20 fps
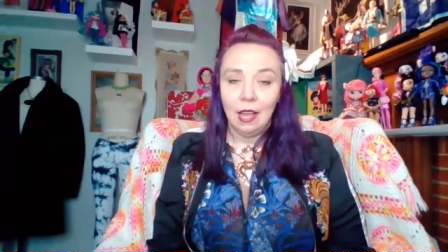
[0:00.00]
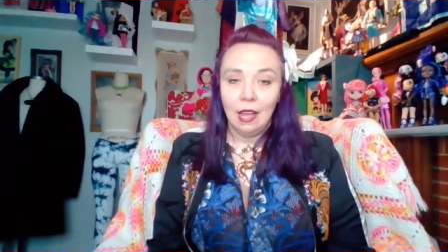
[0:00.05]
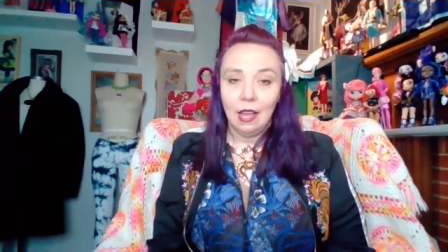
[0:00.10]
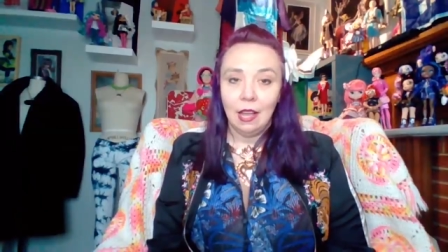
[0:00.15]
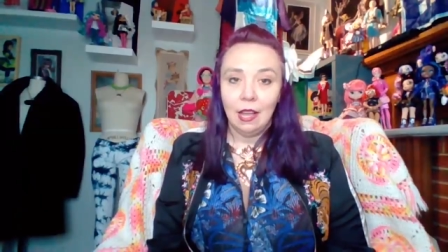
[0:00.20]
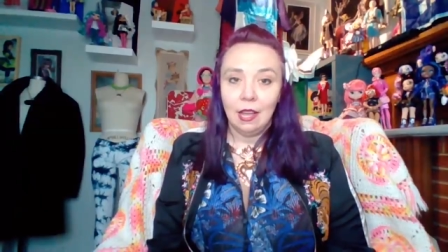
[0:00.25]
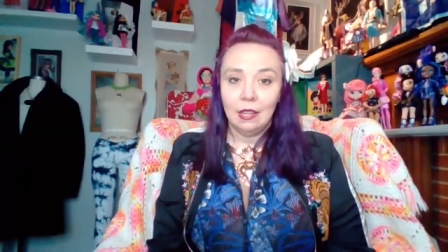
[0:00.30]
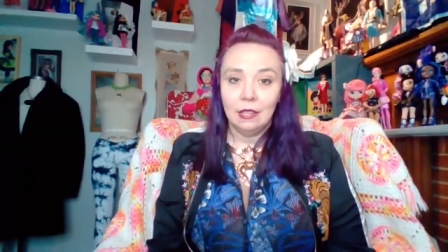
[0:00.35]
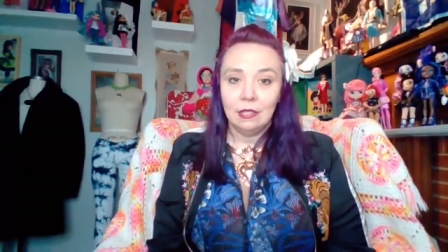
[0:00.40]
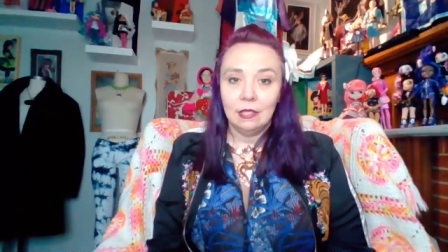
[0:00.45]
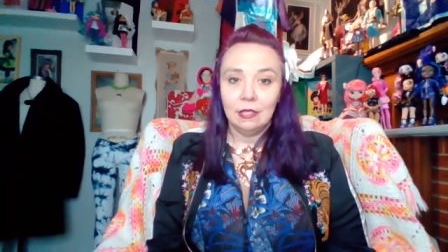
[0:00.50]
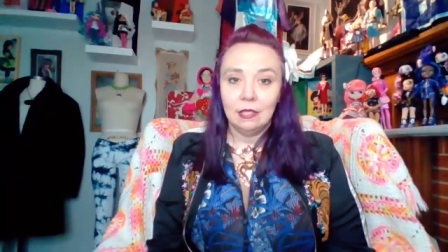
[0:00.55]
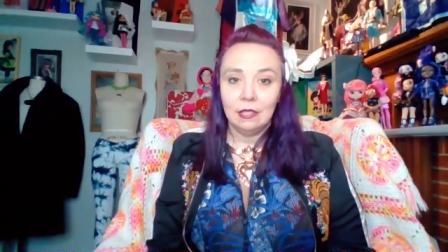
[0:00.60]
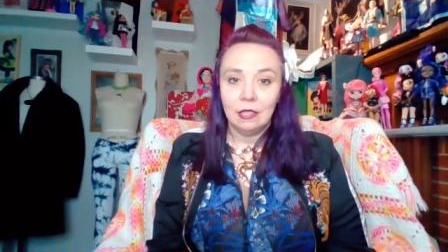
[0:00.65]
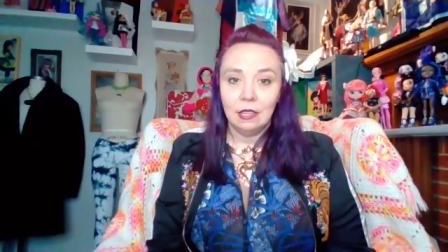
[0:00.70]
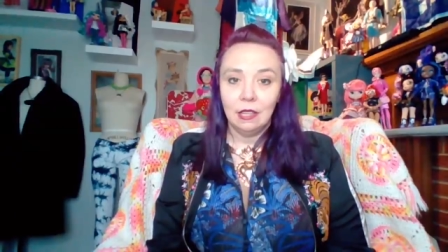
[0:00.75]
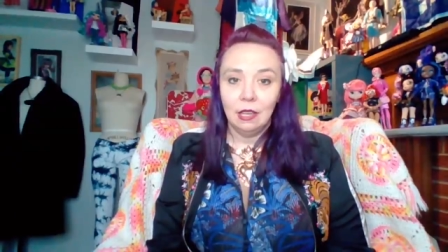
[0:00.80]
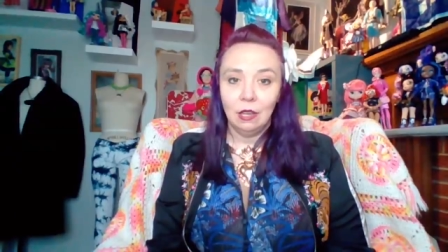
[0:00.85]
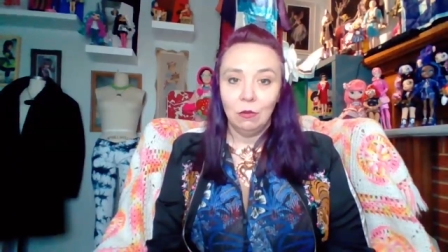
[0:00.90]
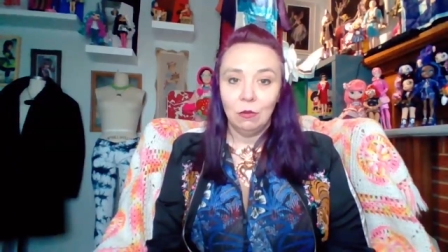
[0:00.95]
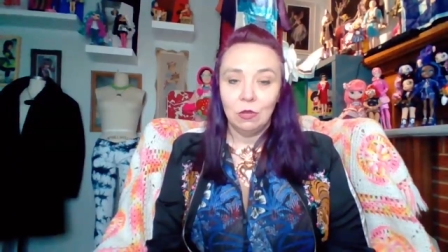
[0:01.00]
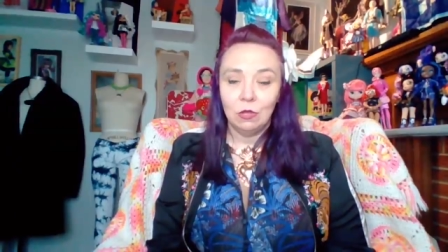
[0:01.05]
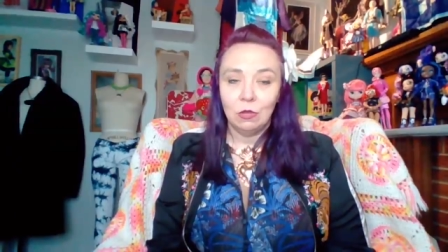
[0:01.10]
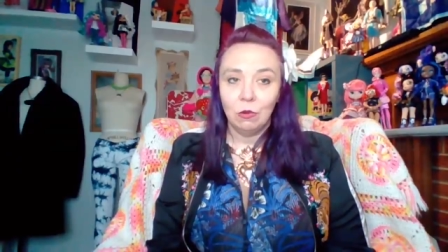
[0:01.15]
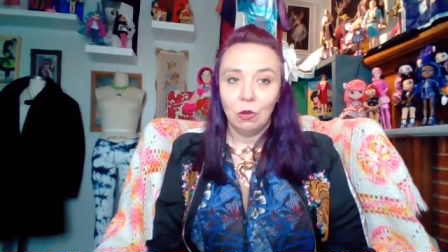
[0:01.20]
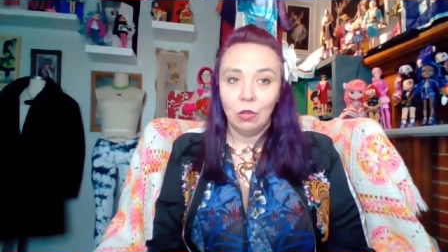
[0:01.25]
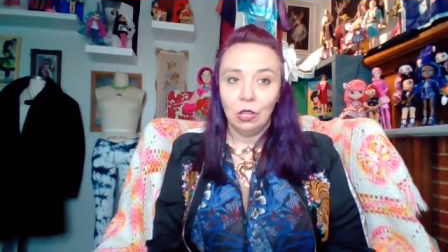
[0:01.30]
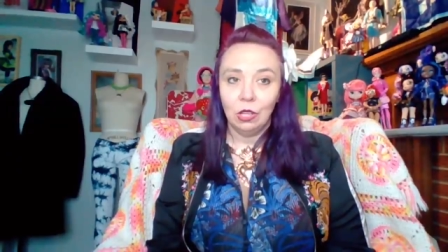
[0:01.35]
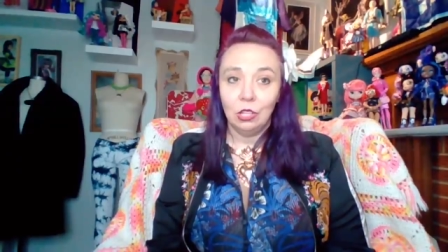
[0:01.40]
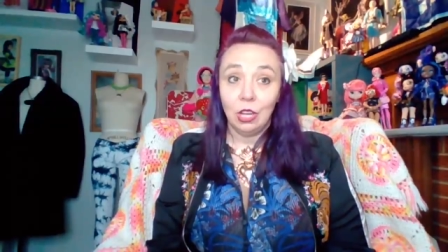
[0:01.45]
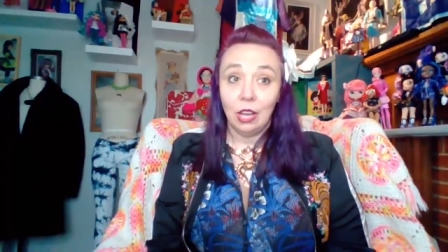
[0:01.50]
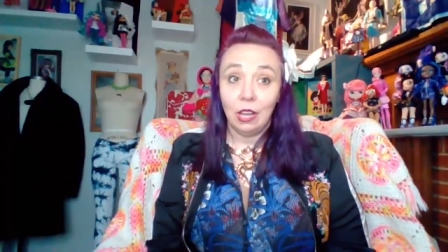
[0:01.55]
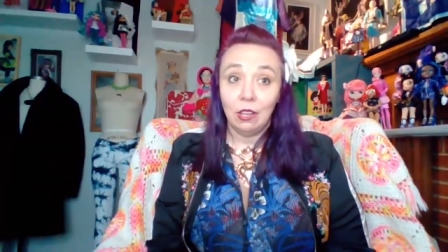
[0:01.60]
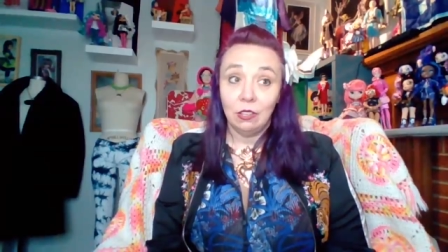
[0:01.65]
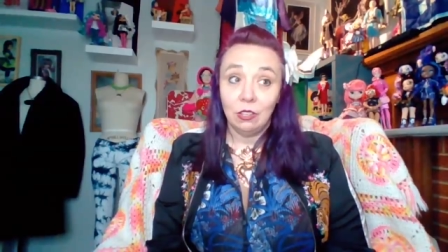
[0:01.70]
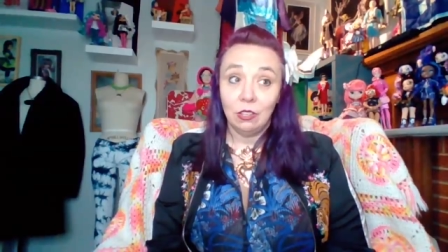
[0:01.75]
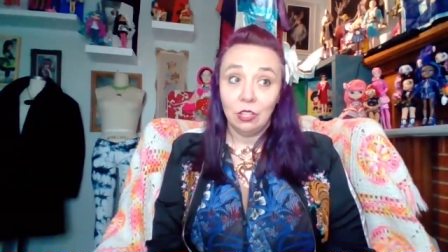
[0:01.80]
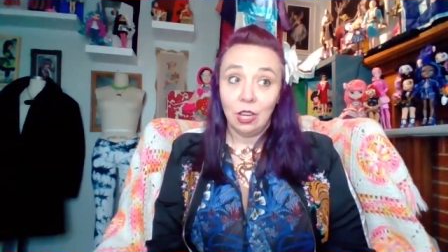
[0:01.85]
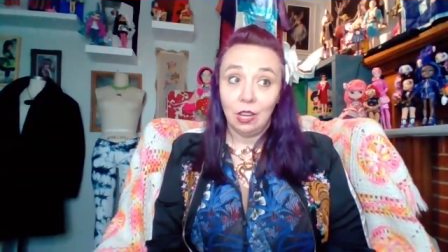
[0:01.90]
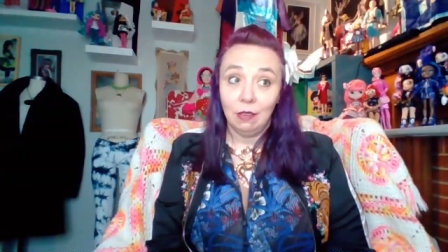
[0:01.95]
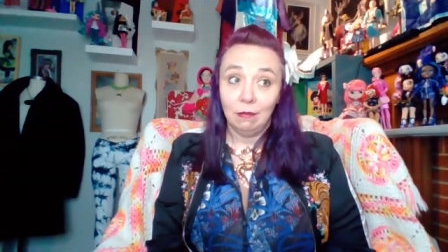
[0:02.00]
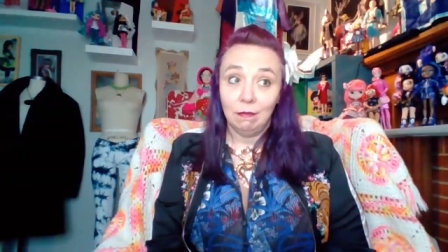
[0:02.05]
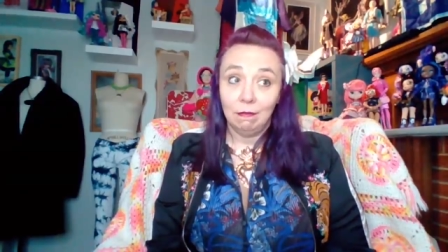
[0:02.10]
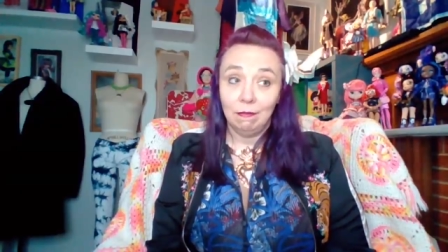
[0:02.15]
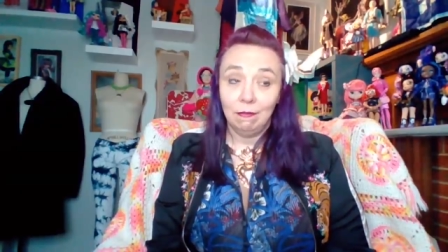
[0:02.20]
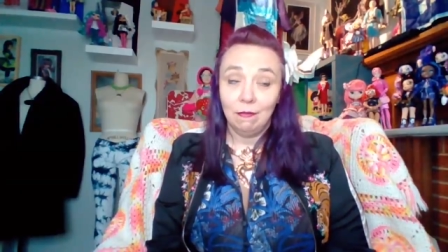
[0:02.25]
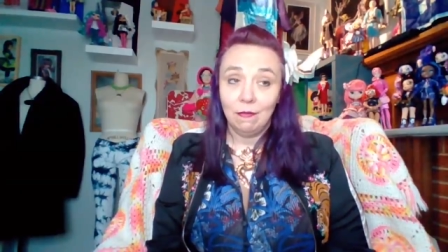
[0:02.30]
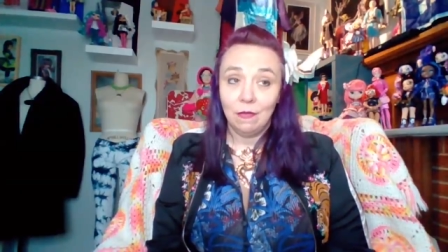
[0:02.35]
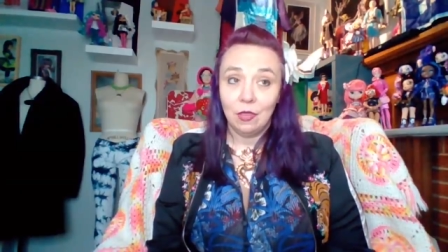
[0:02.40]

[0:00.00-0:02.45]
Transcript: and it was really challenging.